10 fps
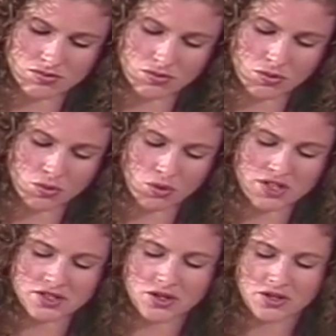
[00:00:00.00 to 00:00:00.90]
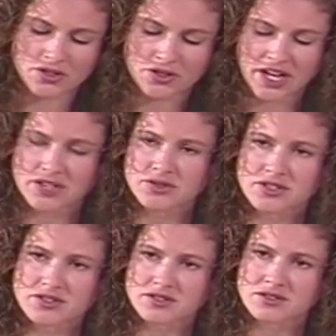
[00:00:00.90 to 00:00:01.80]
What are their
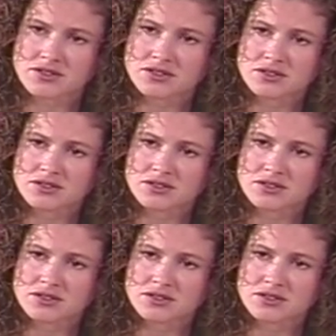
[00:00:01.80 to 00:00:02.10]
addresses?